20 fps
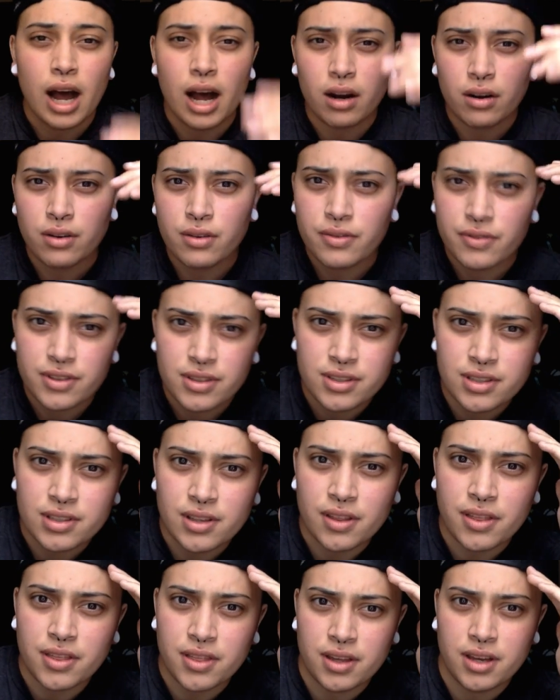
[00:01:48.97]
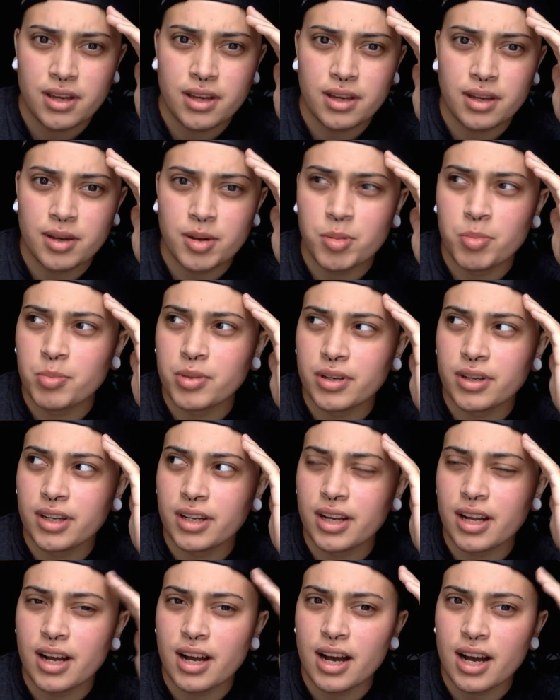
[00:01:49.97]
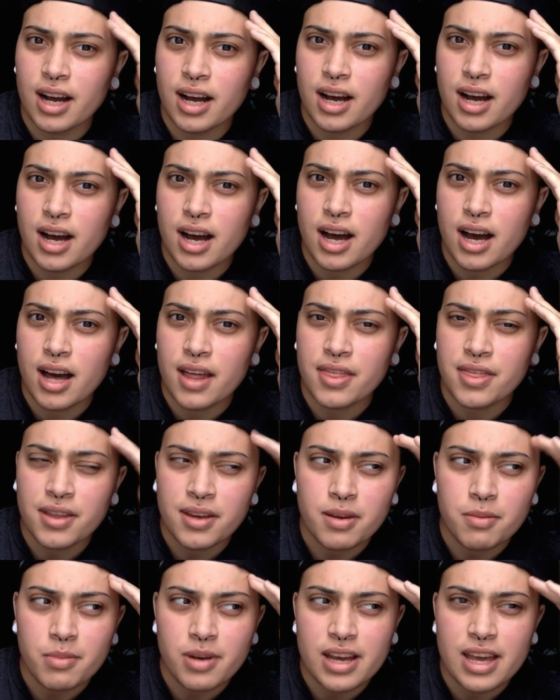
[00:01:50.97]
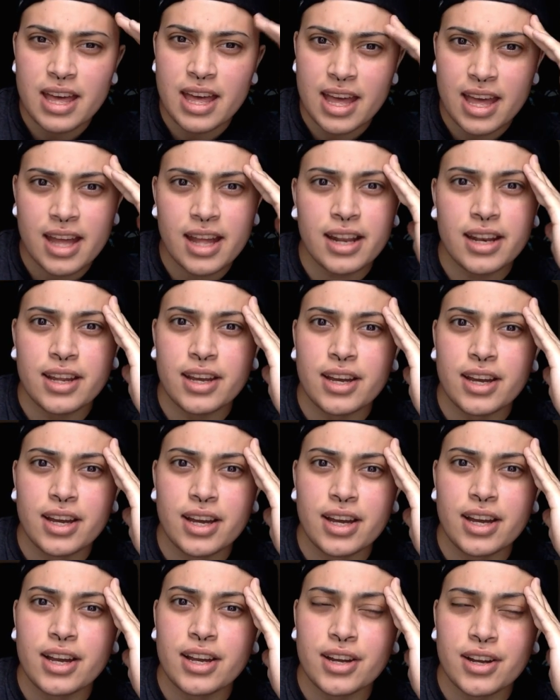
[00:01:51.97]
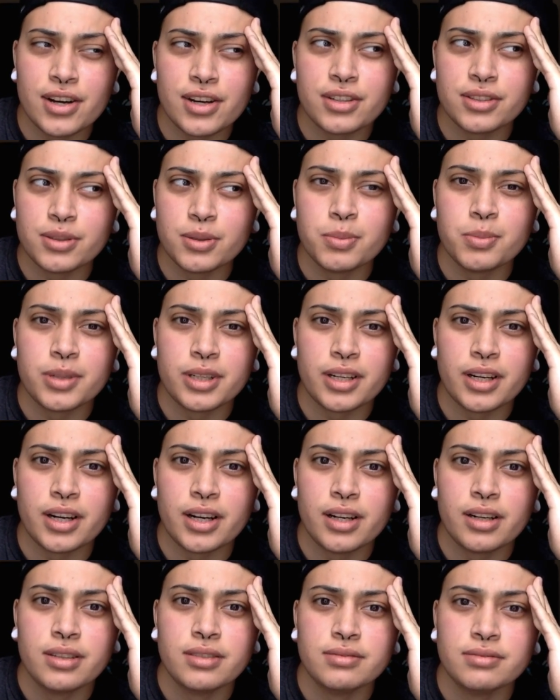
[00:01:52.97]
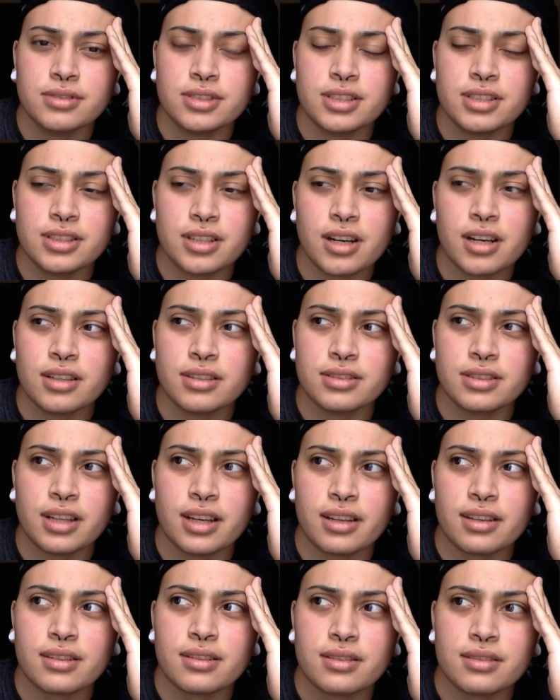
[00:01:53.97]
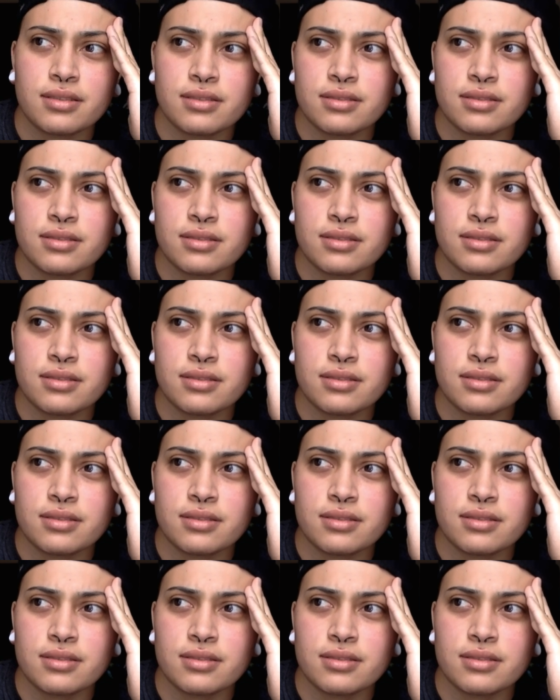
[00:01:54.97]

don't know if this is a thing, but I think my head got a little bigger, and not like